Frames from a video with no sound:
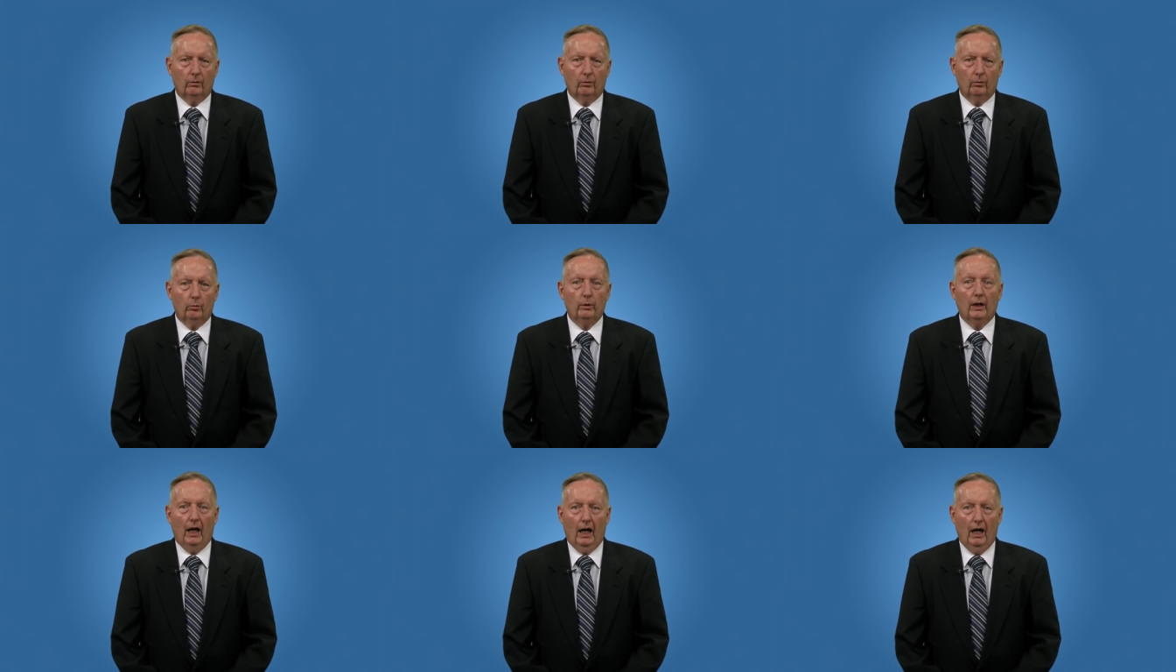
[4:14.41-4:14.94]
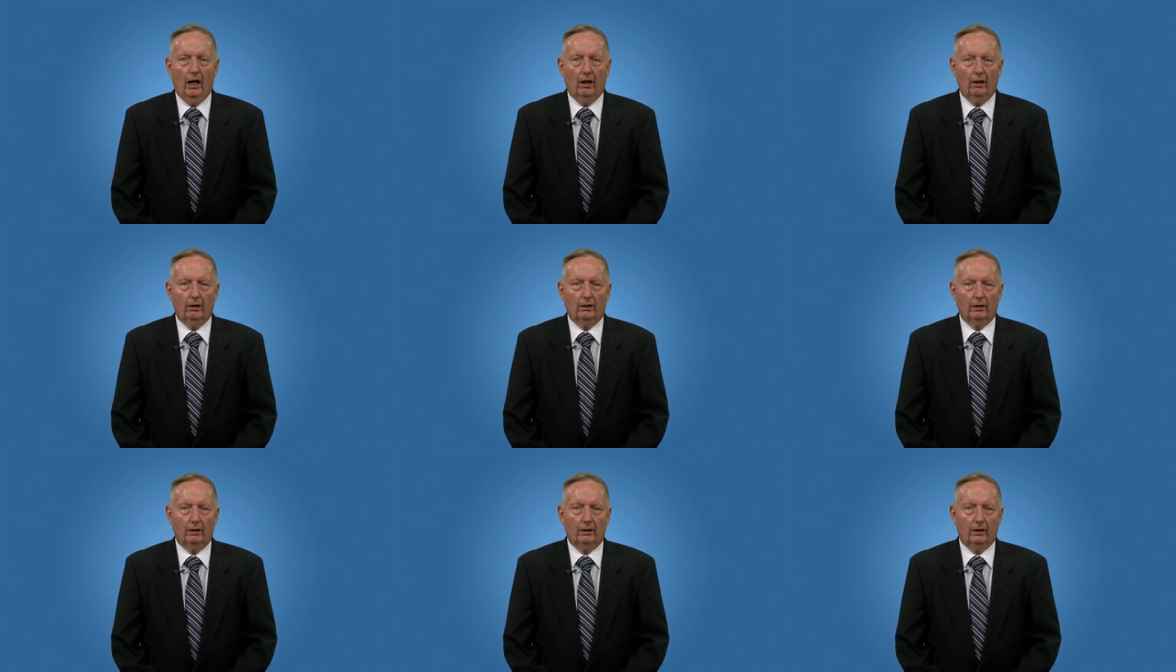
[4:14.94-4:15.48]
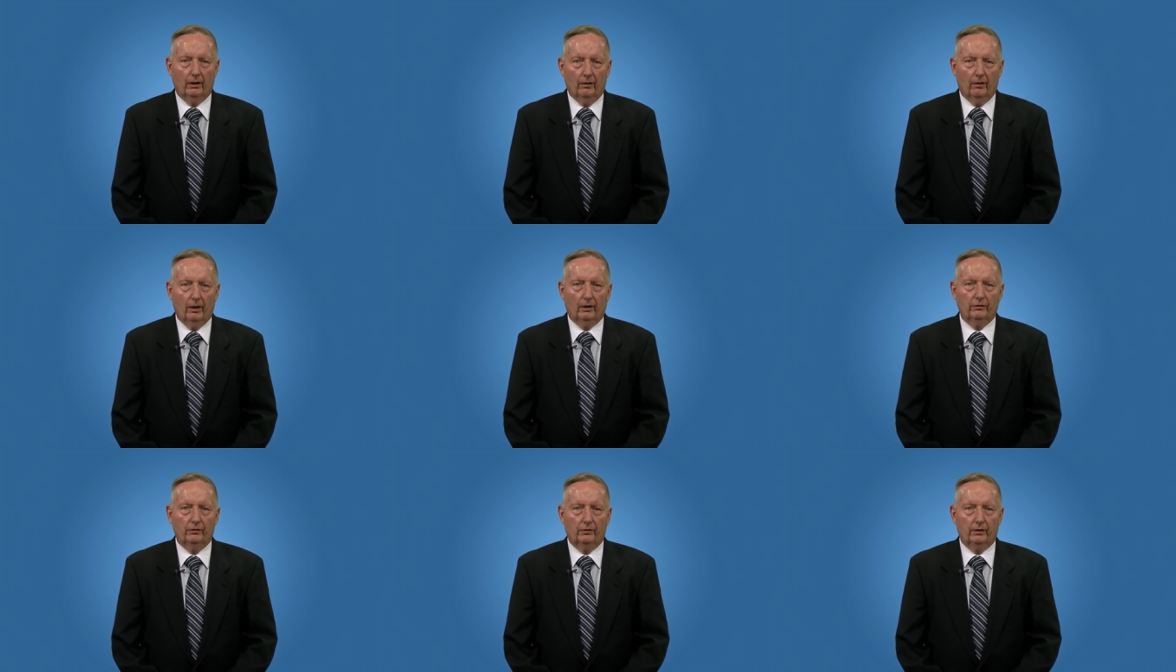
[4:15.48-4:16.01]
we are in
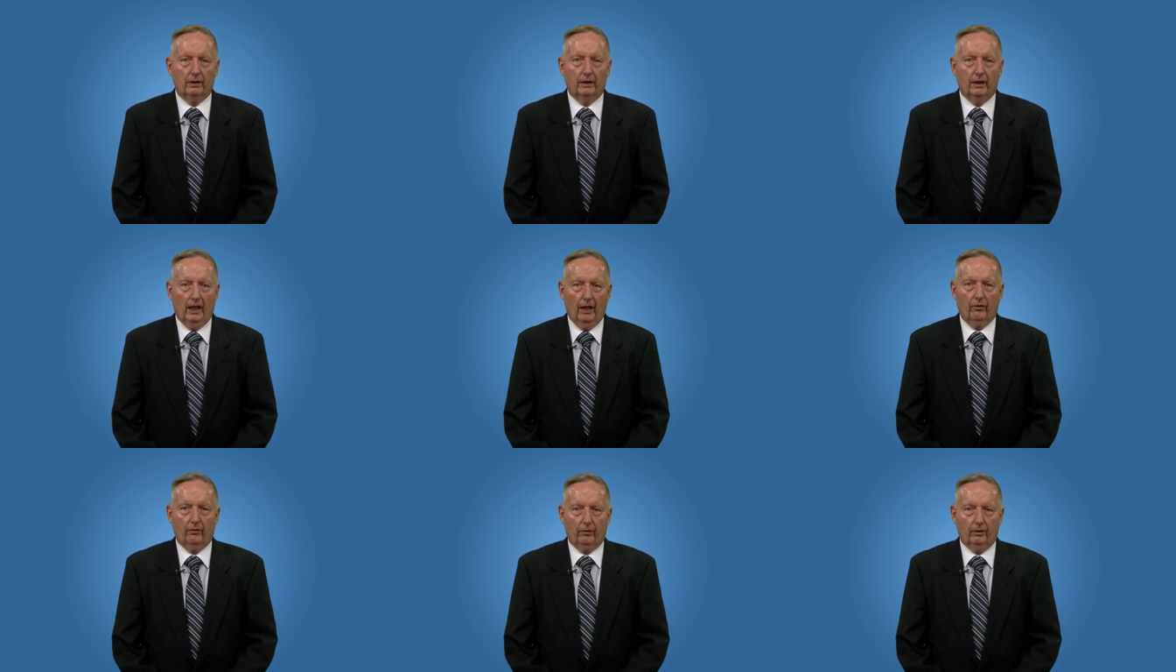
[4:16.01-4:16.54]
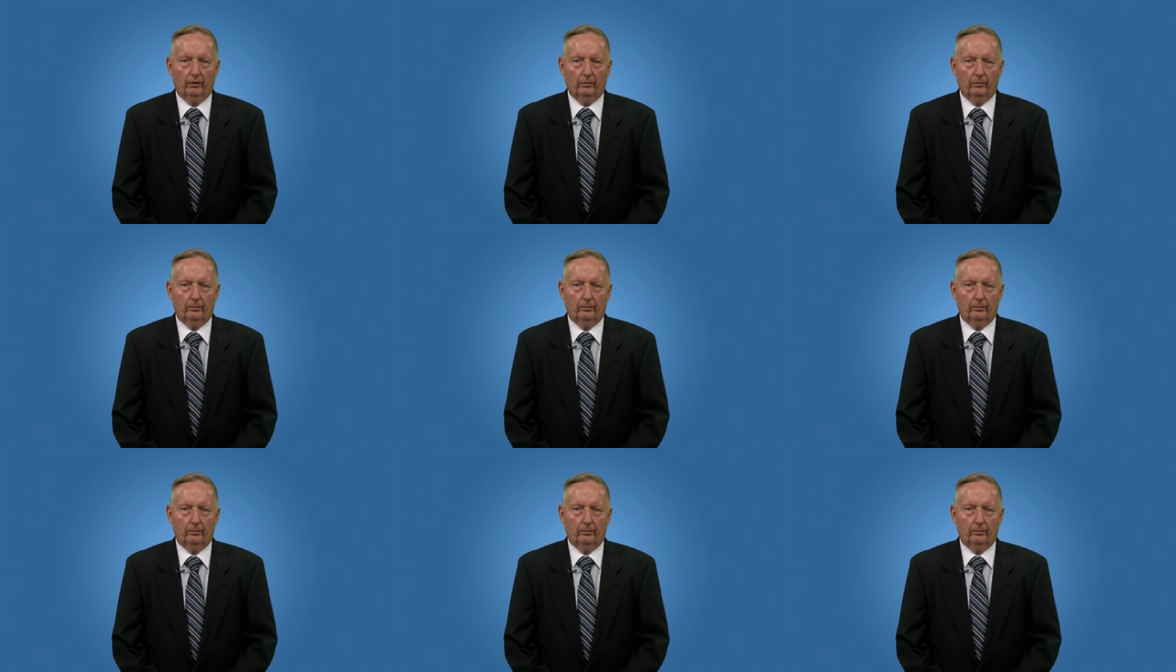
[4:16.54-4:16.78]
this together.